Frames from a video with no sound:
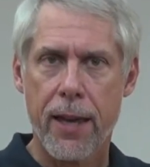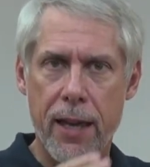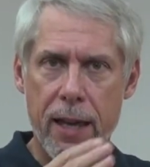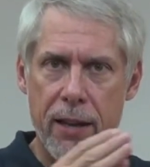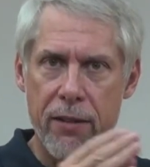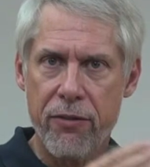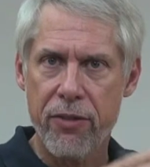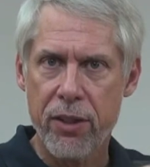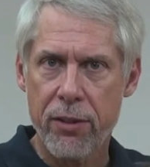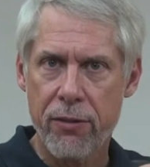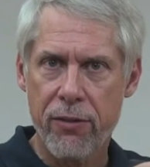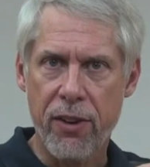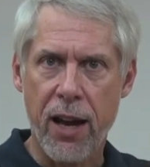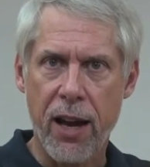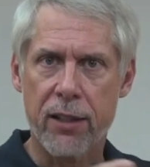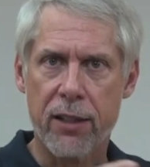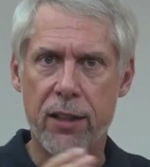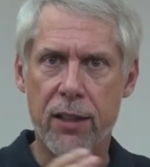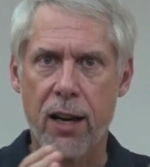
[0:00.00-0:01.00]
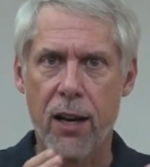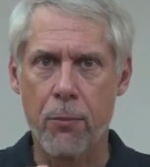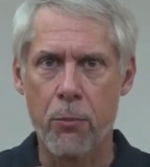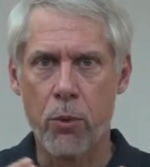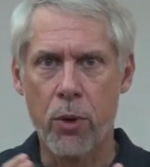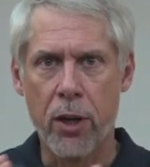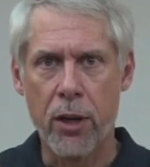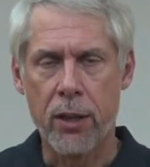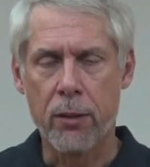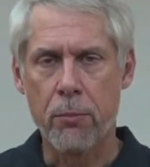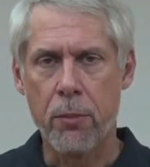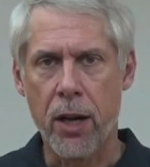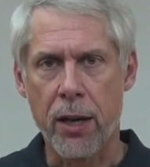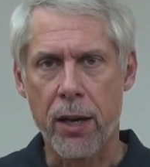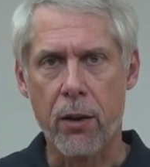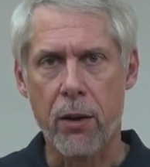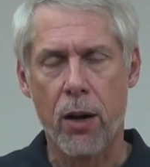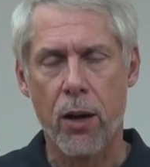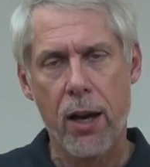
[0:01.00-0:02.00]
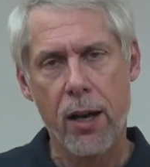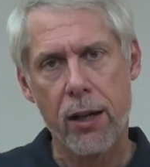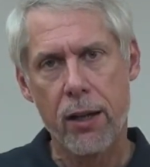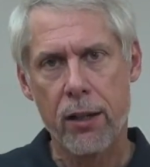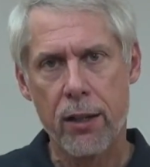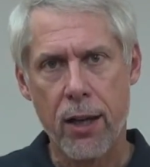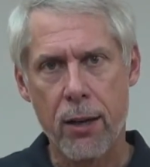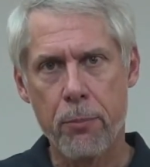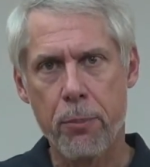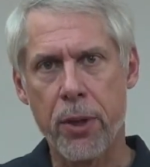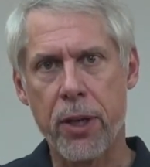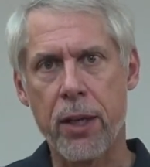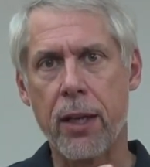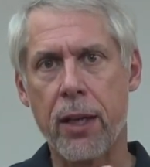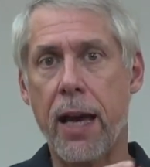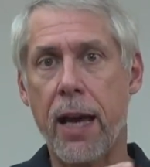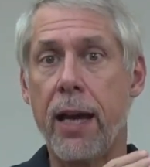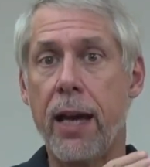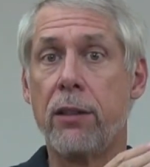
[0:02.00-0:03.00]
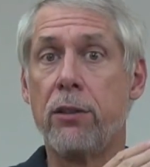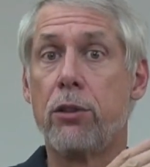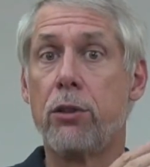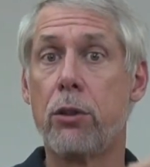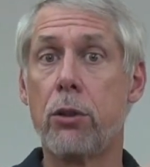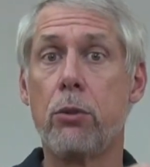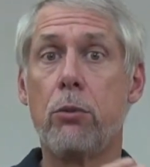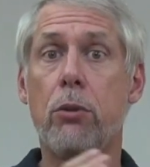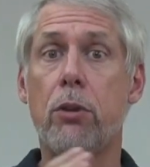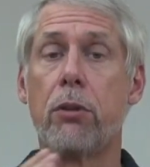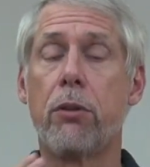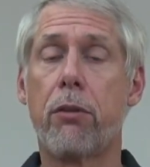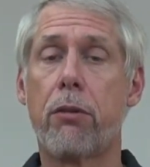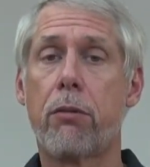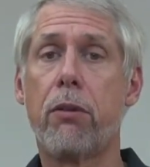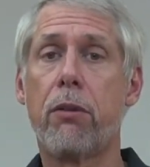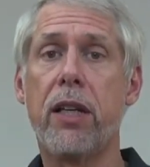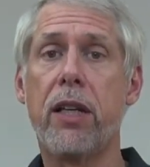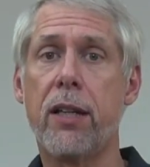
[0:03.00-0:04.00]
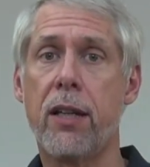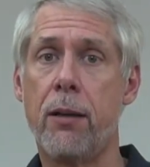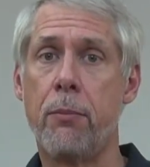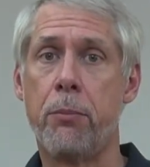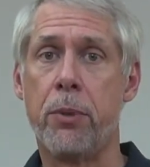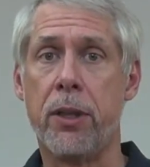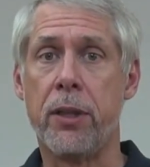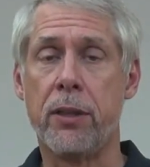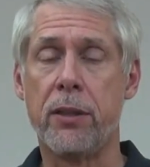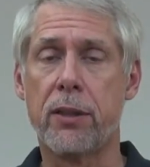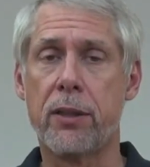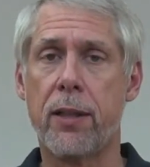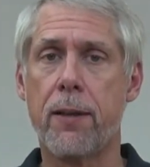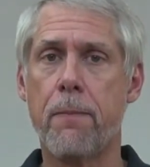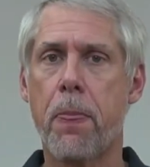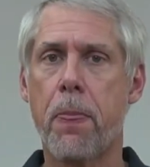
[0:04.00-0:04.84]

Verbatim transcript: If in fact I'm running my company as two or three companies,